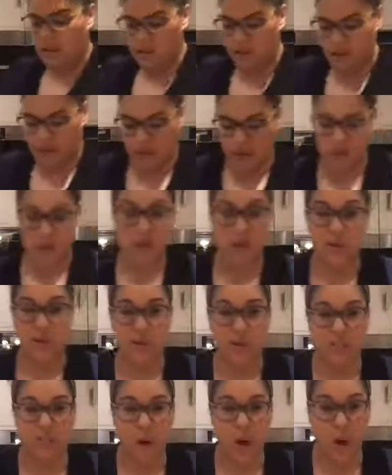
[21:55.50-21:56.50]
if you're using
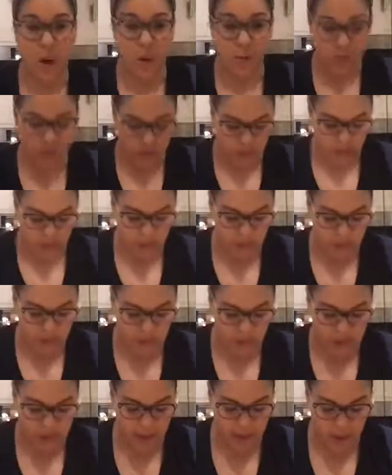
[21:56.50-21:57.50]
a bowl, you just
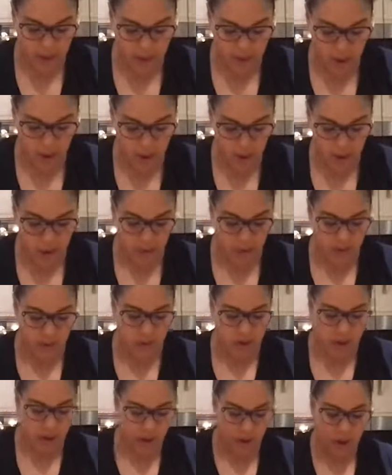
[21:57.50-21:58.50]
place your bowl on
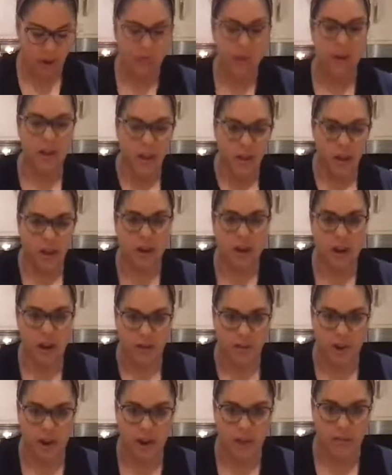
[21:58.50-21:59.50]
the top and cut
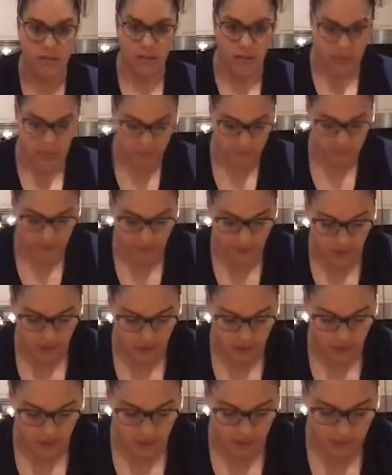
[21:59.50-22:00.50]
around.
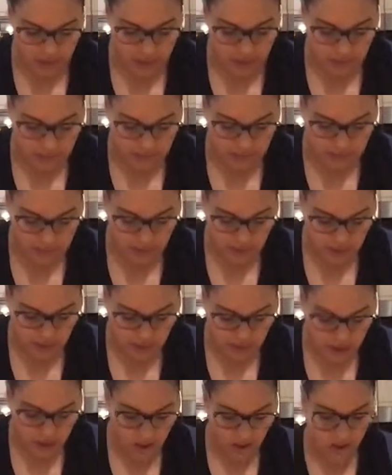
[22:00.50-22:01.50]
Okay?
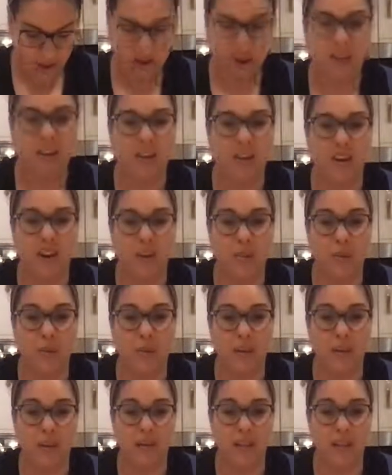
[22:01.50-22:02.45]
I'm not going to do